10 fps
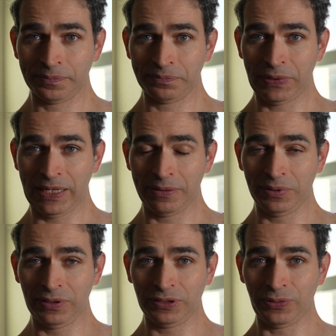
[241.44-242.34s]
be
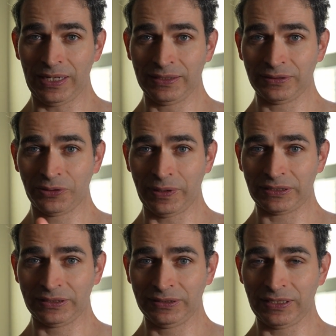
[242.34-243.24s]
able to answer
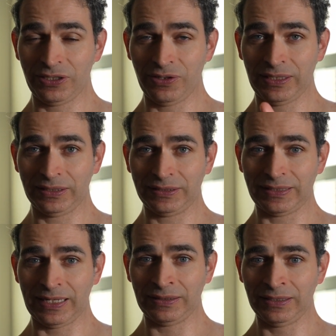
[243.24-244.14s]
questions that you
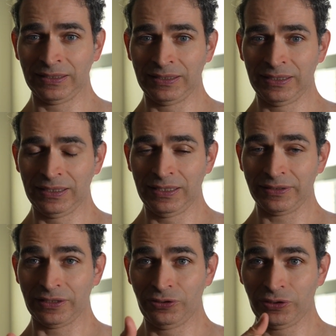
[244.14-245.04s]
understand,
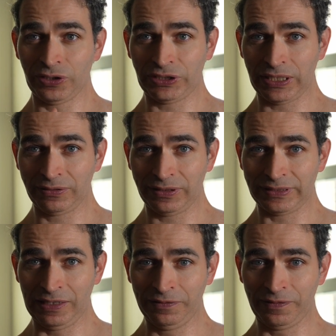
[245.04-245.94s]
that you're not checking
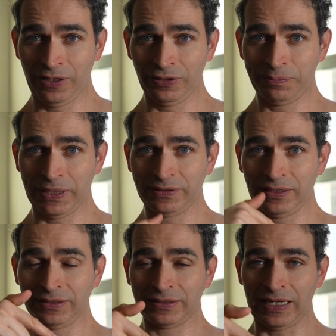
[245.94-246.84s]
yourself out, but that
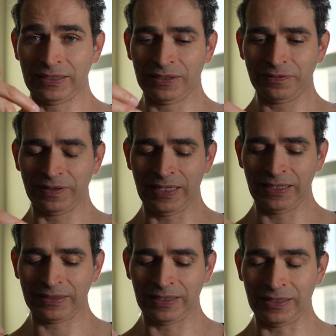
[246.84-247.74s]
is kind of
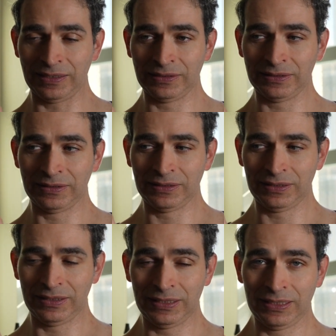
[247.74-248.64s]
like a
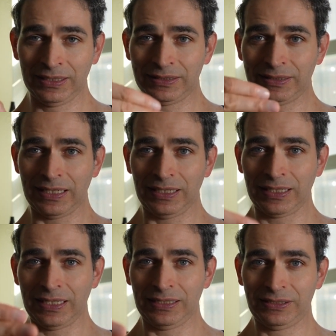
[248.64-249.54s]

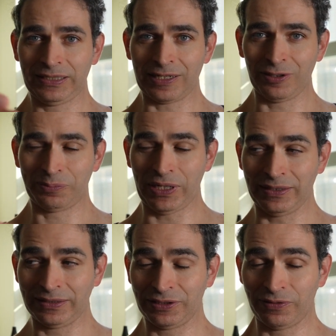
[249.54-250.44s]
delegated checkout
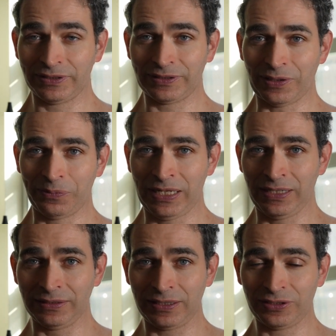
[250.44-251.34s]
process where someone
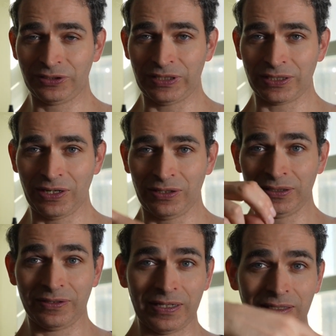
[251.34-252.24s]
else has to check you out
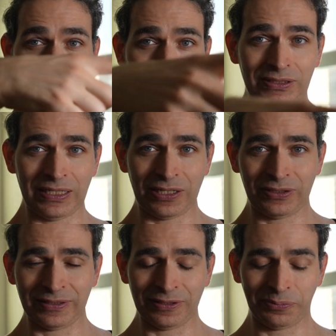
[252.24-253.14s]
and then you can check out
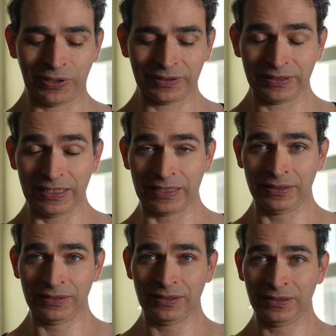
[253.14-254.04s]
another person. It's like
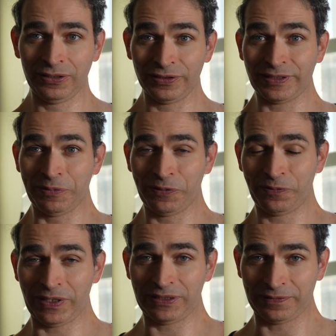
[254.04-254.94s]
someone
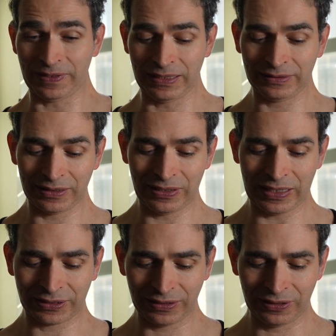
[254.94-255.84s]
verifies that you
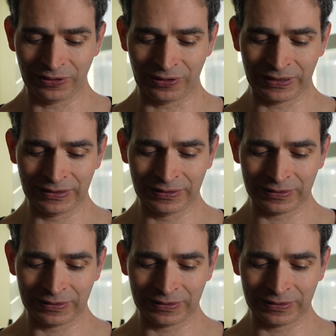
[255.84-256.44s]
actually learned it.